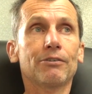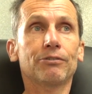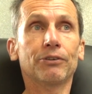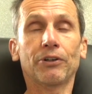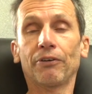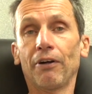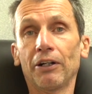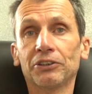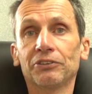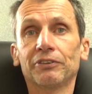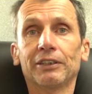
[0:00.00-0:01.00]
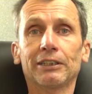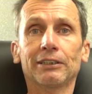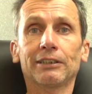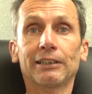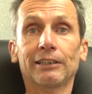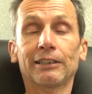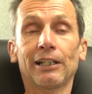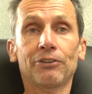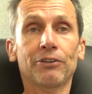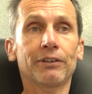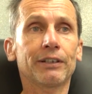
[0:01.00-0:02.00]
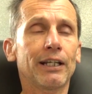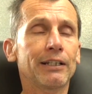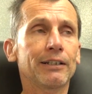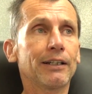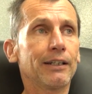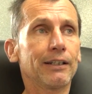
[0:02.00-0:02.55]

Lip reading: for corrosion resistance, etc., and they